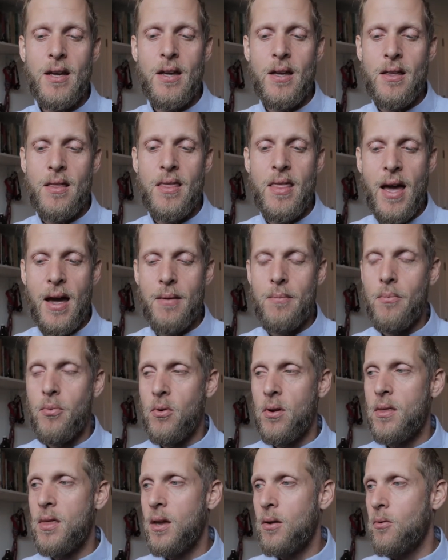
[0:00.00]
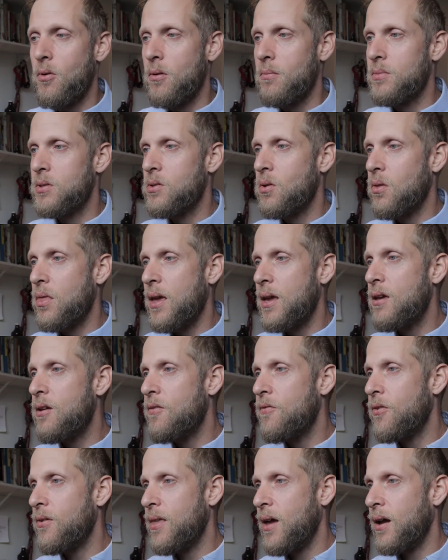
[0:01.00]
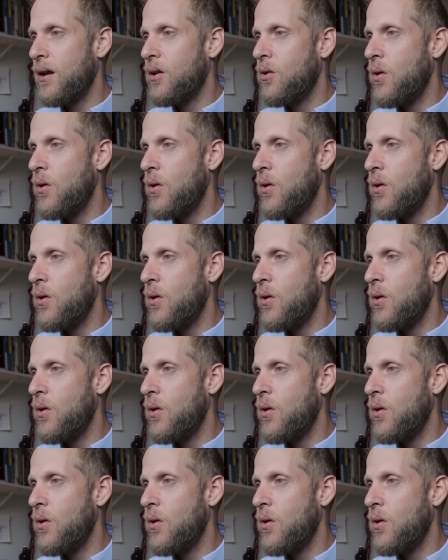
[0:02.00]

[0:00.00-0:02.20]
that breathing room. So thank you for that